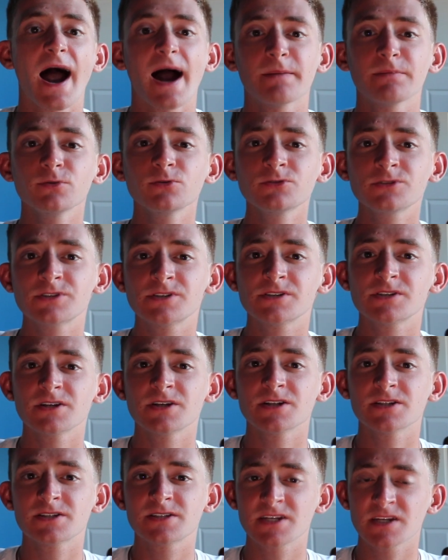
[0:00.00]
Apple's
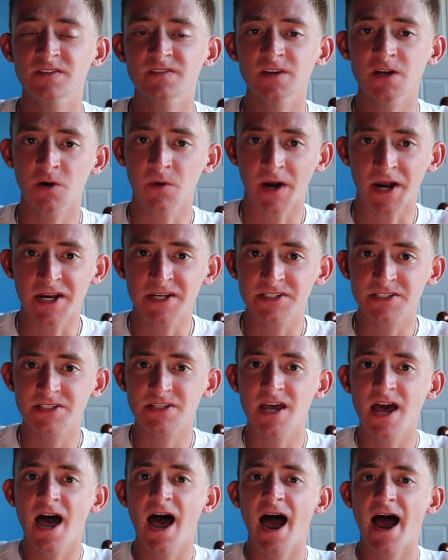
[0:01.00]
tvOS
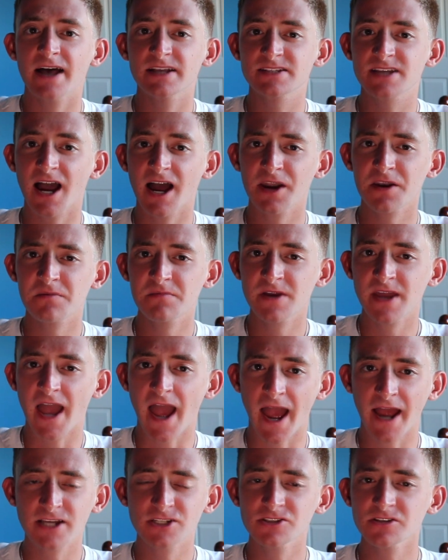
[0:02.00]
has gotten to be
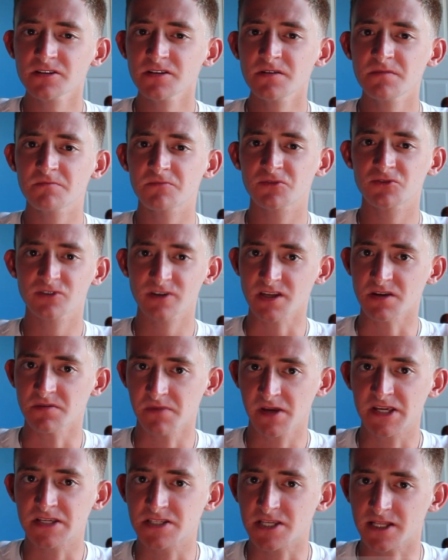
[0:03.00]
actually pretty
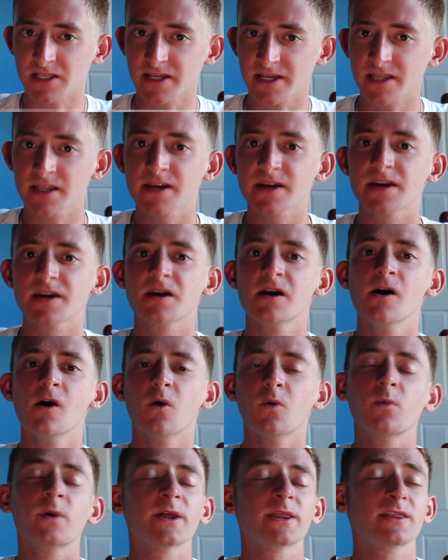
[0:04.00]
amazing lately
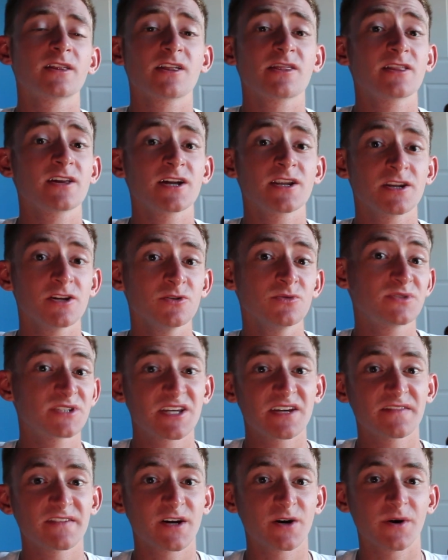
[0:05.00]
with the new
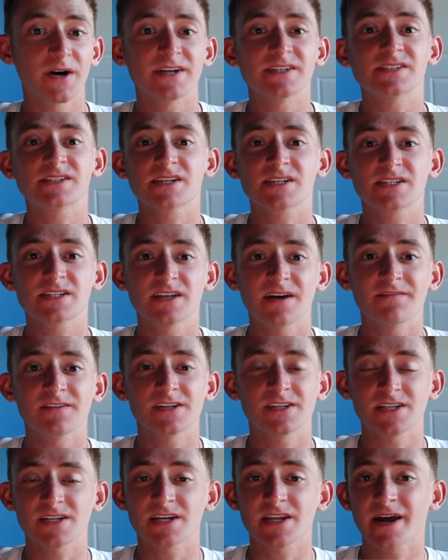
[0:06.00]
tvOS
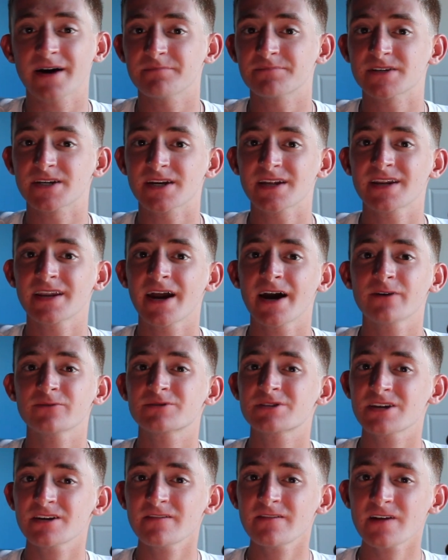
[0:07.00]
17 update. Now,
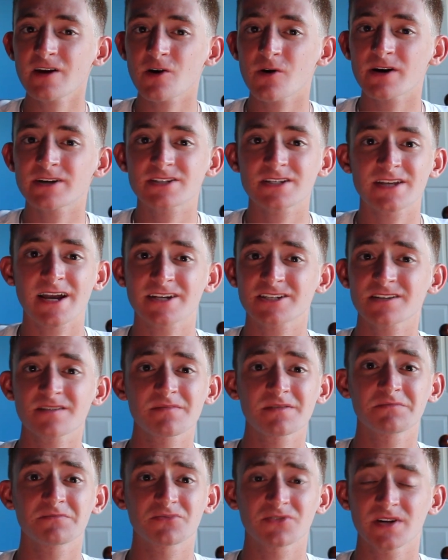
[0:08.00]
tvOS has actually
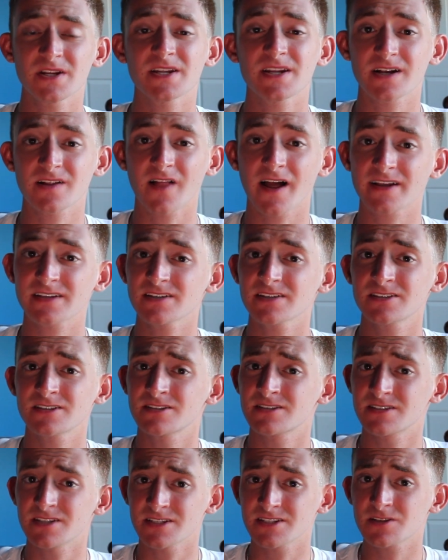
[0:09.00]
been pretty neglected
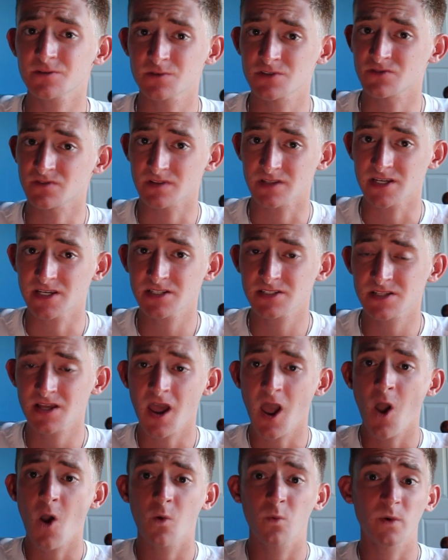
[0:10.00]
since it was released
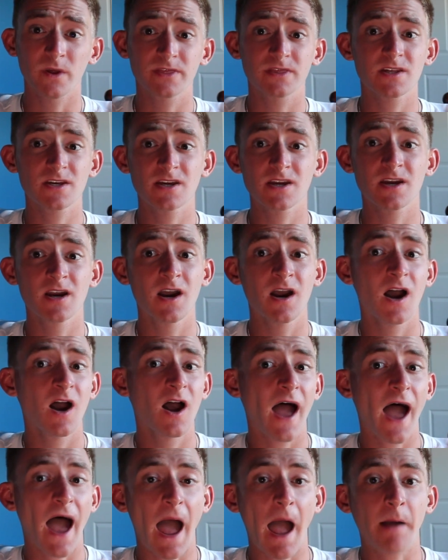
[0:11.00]
with the
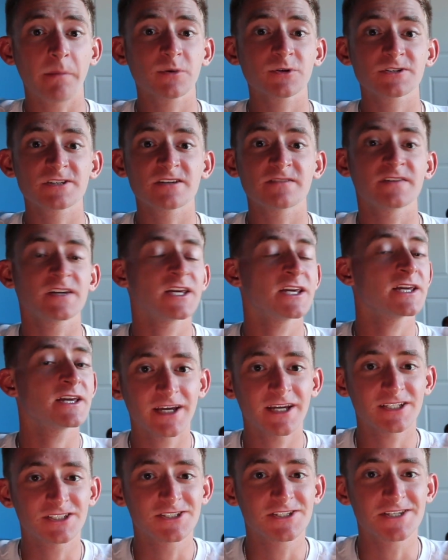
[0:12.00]
Apple TV
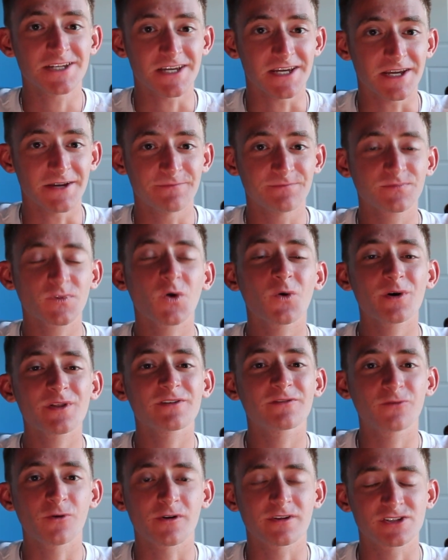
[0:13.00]
HD, or the
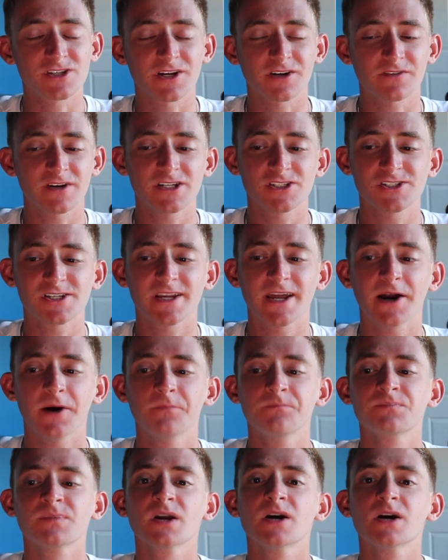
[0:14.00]
fourth generation now.